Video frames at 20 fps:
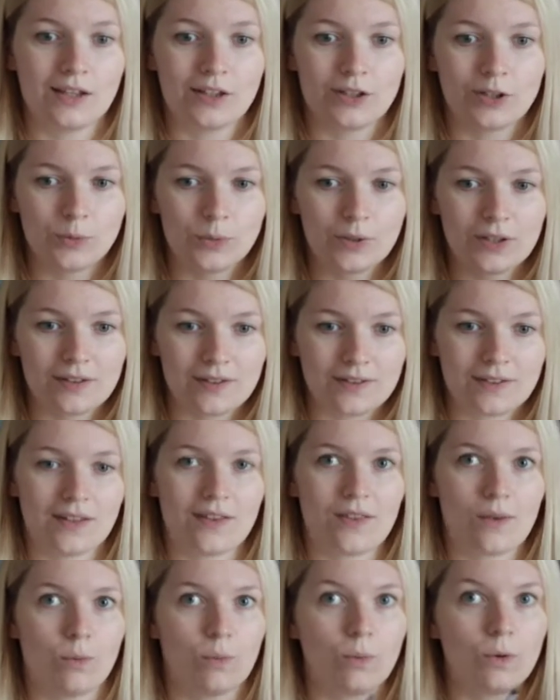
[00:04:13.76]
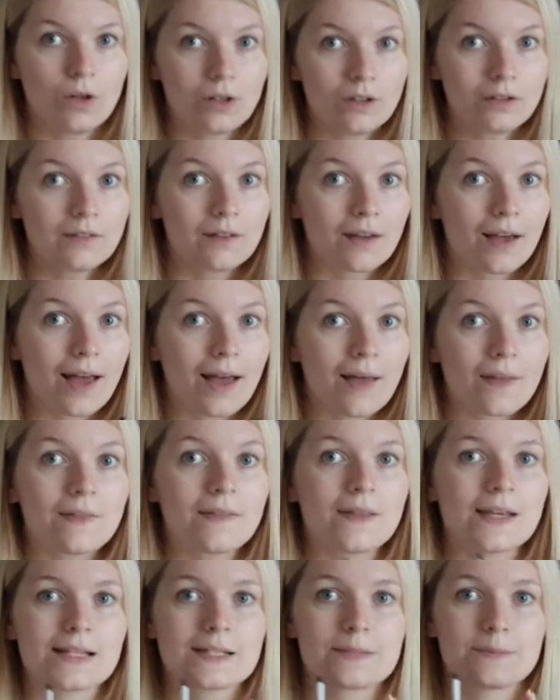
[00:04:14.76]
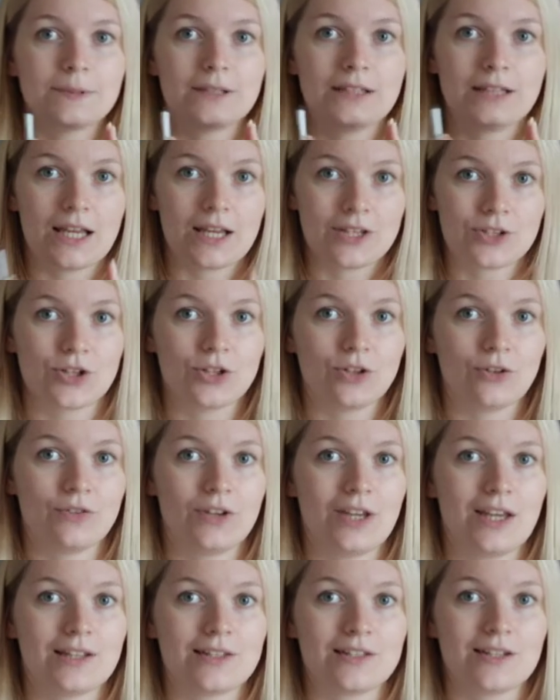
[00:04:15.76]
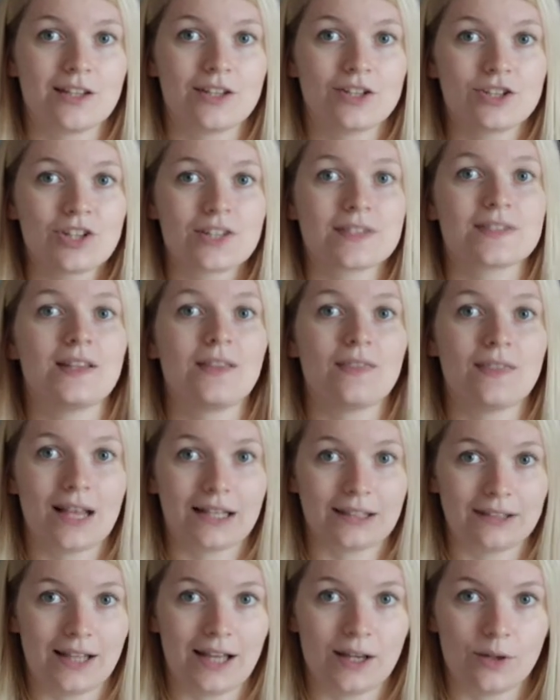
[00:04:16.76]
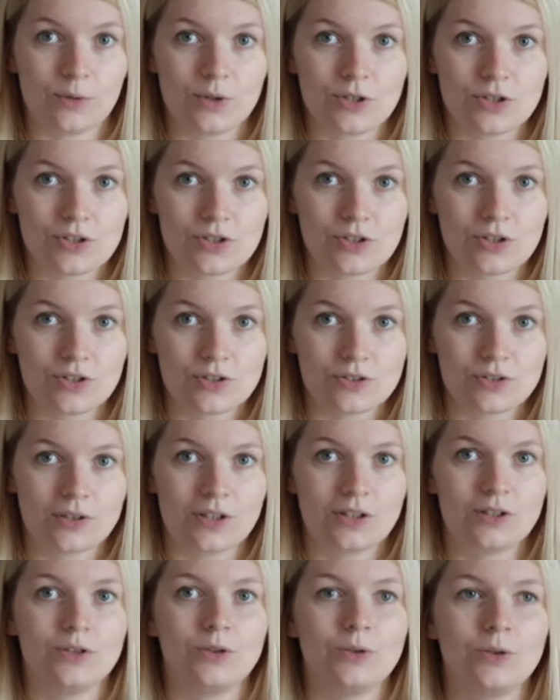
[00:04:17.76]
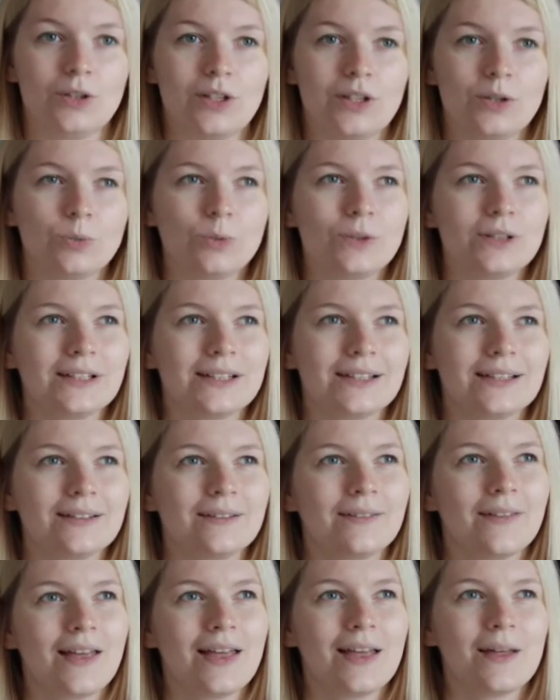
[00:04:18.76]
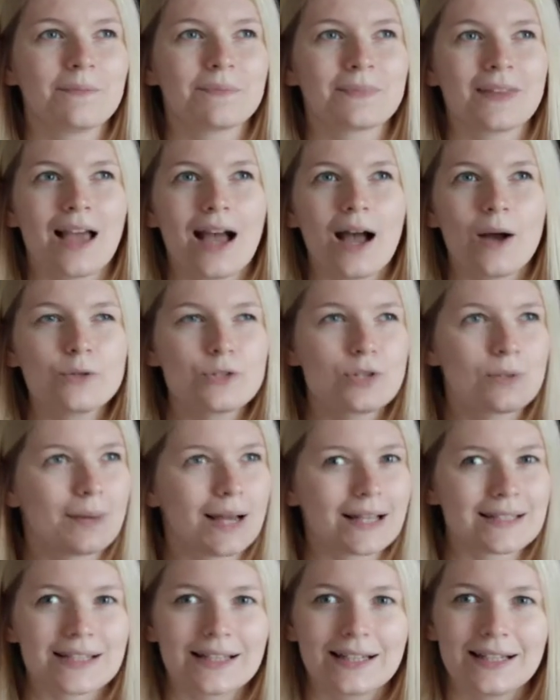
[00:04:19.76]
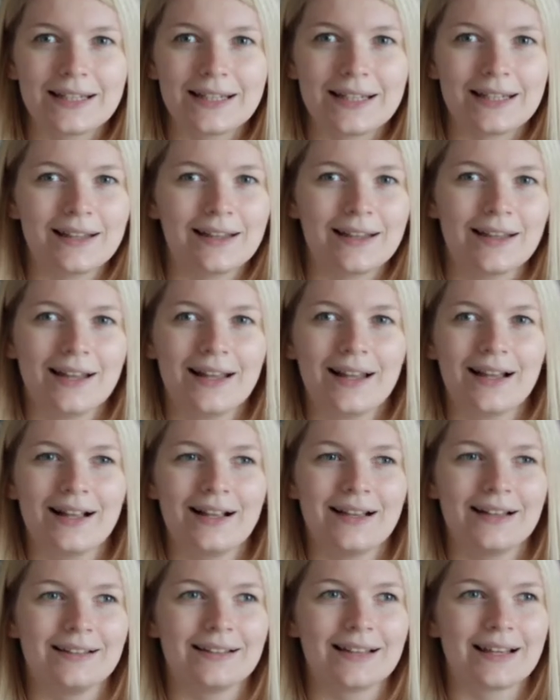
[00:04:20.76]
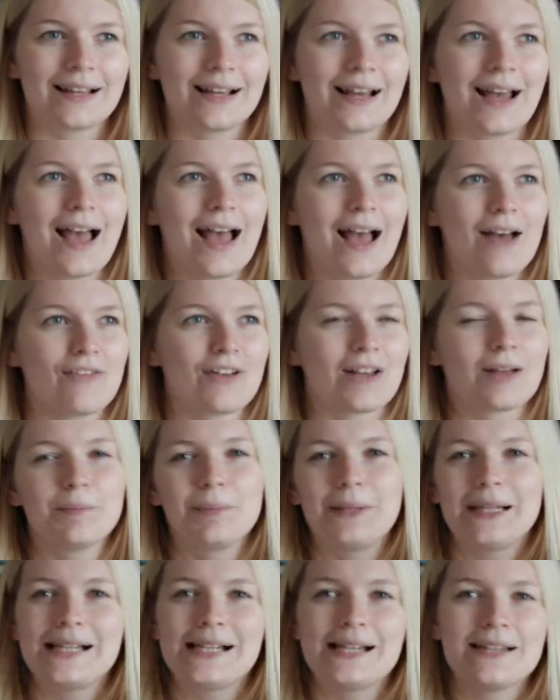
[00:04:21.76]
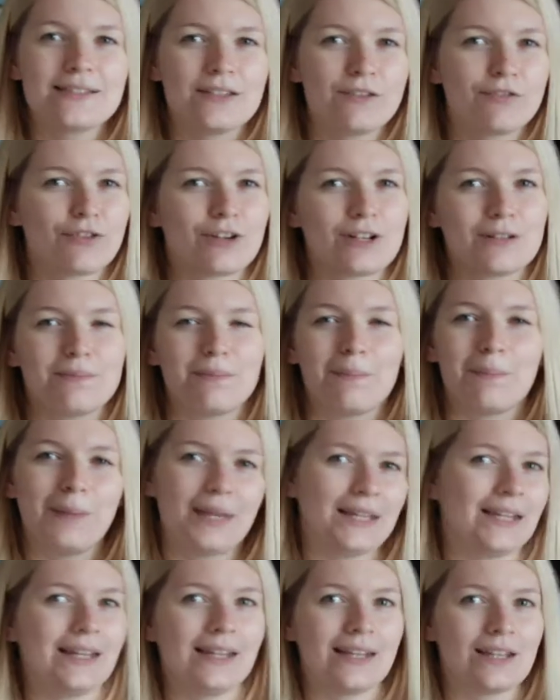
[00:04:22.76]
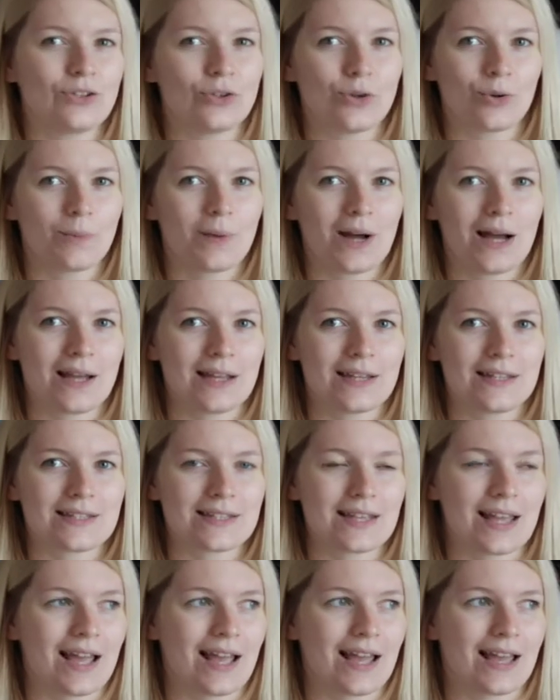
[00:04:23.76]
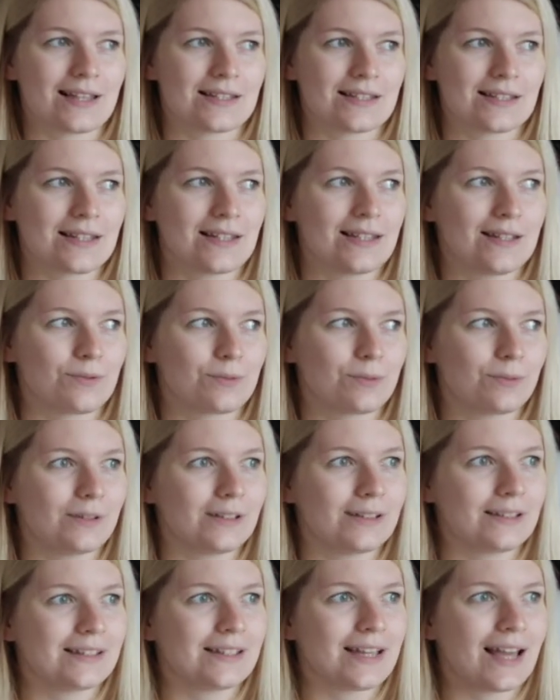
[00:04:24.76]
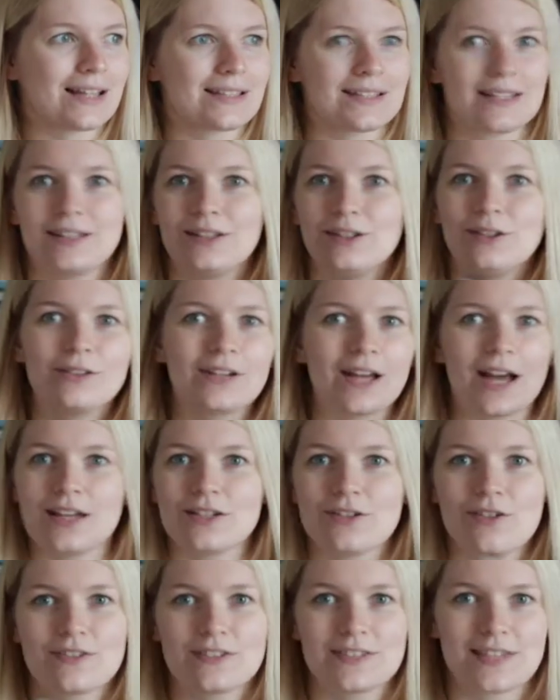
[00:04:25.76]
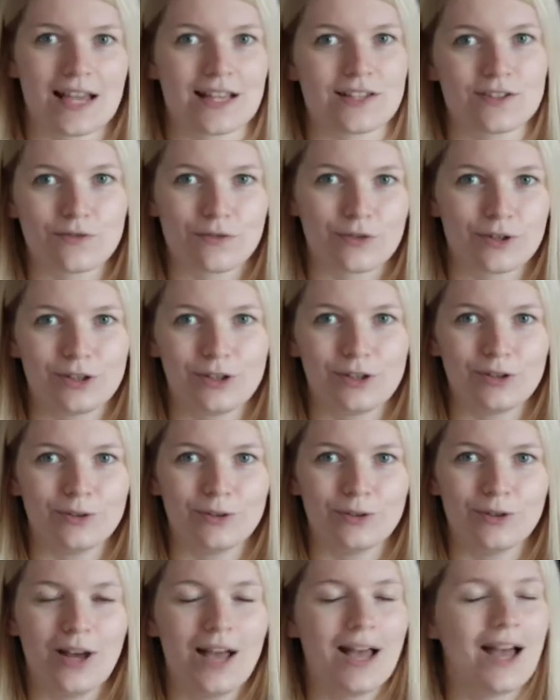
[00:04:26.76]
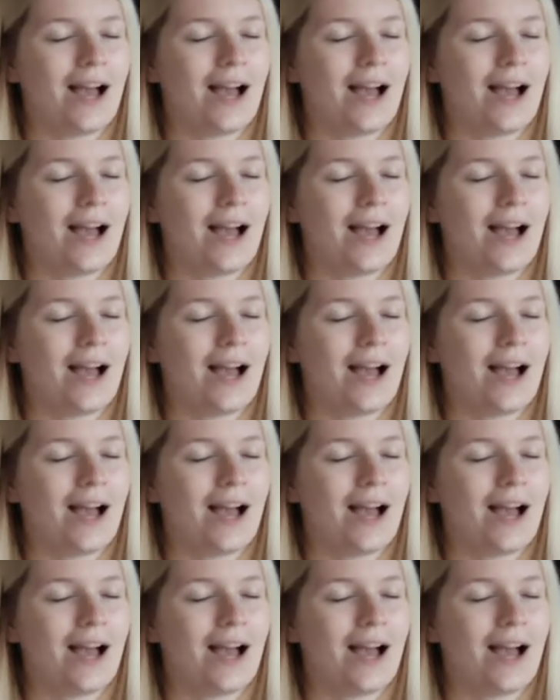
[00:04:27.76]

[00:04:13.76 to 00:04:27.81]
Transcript: you will see the word and the explanation of it just in that language, so that it will automatically have a completely different meaning in your mind, and it will get a new kind of sense for you.